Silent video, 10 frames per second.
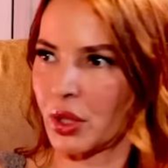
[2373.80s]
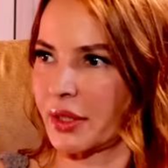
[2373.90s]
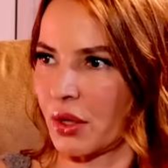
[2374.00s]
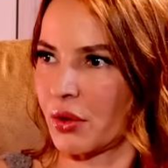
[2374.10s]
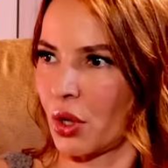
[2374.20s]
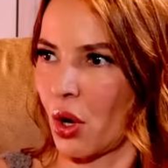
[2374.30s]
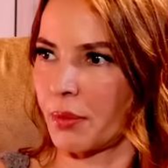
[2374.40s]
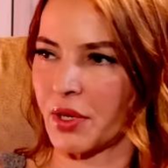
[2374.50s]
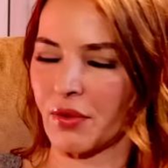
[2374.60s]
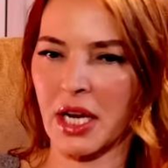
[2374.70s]
like they're in the
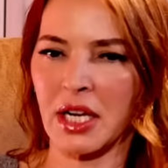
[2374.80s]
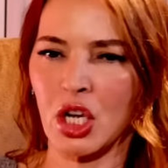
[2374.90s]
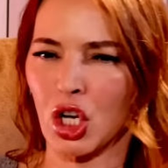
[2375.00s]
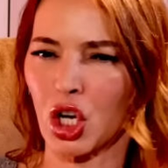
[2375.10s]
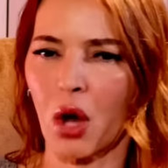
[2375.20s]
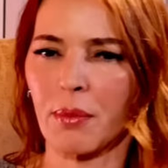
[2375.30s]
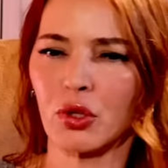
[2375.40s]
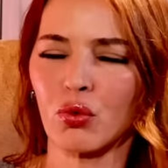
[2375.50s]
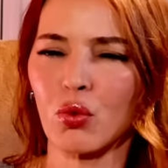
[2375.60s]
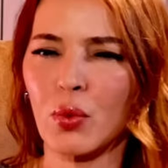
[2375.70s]
army, right?
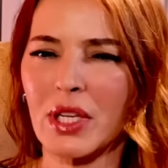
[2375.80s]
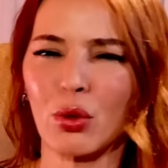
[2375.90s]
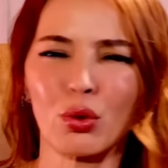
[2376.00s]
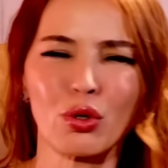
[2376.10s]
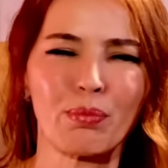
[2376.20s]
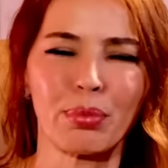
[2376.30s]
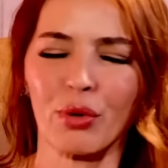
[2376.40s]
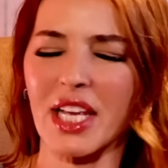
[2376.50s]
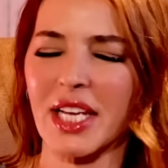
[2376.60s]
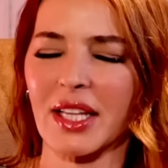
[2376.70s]
Coming through windows,
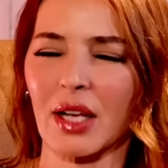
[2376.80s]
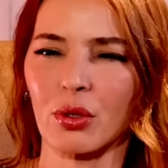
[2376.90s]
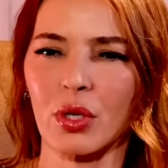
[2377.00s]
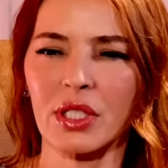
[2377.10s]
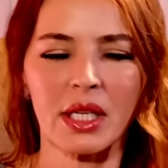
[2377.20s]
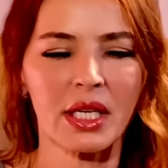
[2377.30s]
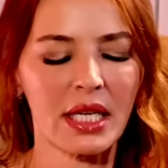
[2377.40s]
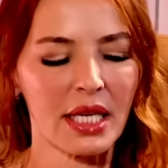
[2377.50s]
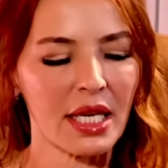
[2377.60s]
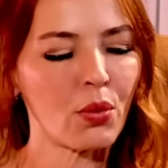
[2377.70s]
breaking down doors.
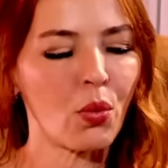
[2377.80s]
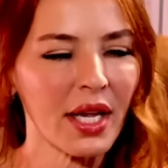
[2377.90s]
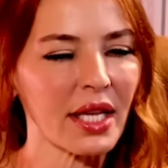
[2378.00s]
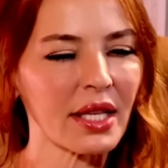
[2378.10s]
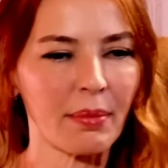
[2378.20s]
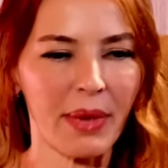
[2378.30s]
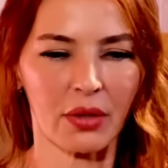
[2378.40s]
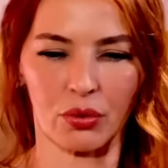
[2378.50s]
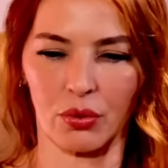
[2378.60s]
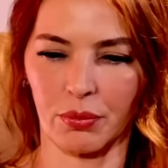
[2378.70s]
He went in the
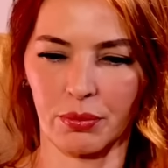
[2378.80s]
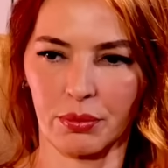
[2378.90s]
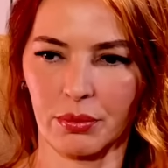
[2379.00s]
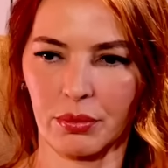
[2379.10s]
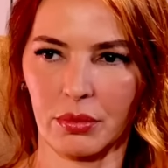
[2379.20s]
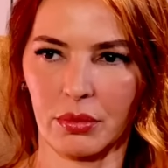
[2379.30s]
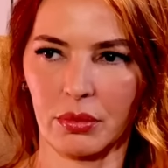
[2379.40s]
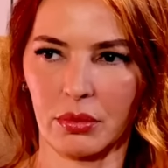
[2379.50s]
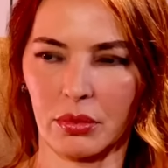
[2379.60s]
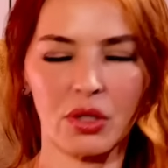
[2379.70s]
bathroom.
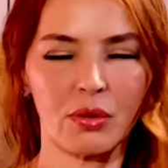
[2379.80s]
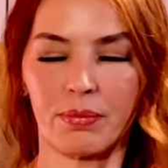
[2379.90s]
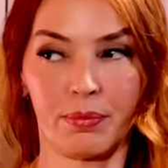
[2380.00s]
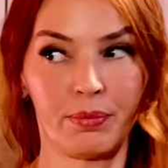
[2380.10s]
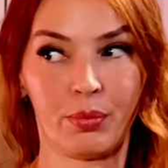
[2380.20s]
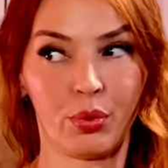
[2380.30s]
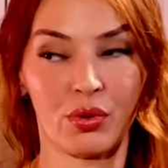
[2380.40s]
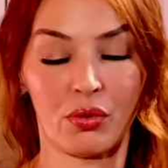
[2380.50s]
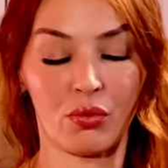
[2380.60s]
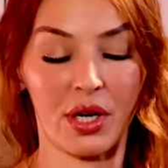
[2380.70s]
This
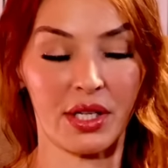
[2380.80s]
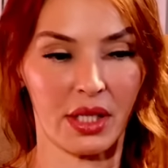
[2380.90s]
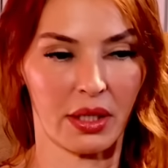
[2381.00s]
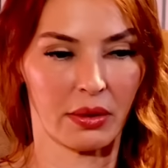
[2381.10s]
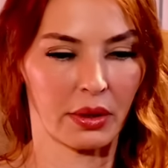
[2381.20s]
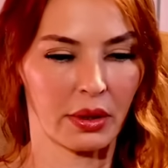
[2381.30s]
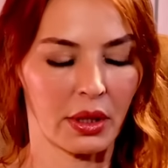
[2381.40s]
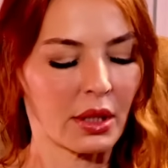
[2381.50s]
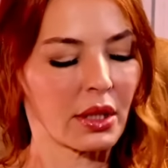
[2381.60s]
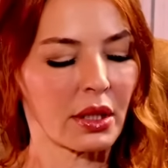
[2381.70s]
was crazy.
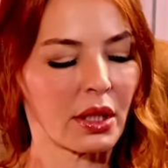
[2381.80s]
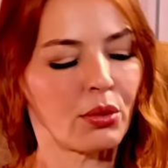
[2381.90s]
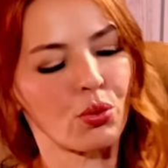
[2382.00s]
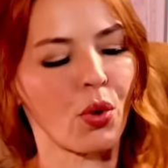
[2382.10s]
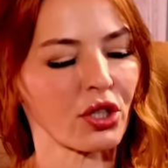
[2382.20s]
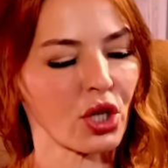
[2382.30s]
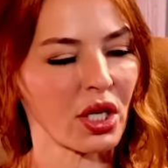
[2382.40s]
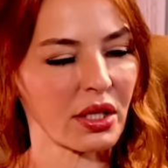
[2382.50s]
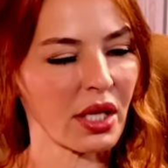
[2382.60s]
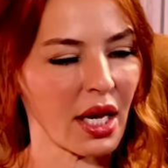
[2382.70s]
He was washing
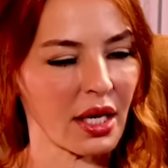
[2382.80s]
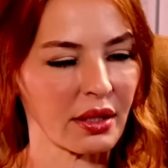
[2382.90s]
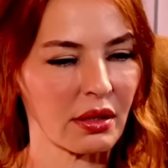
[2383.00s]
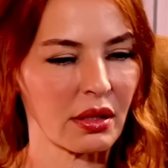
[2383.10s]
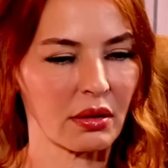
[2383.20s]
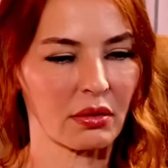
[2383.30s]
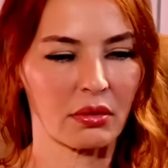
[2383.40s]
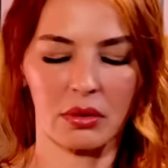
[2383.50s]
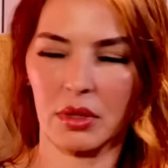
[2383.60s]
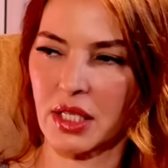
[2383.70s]
his hands.
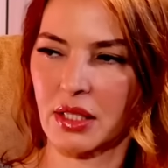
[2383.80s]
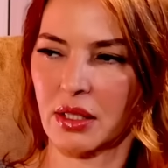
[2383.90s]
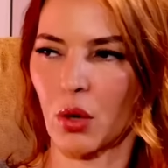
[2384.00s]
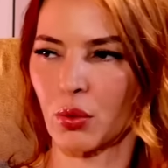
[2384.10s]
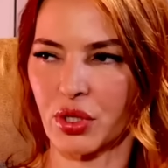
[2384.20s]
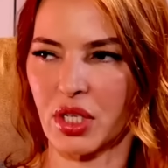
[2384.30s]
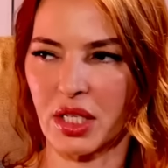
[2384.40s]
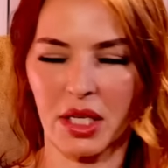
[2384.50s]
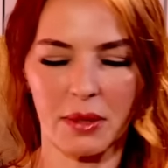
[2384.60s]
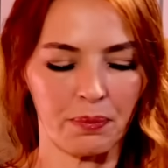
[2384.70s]
He's
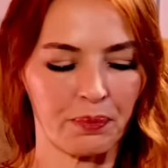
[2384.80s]
OCD.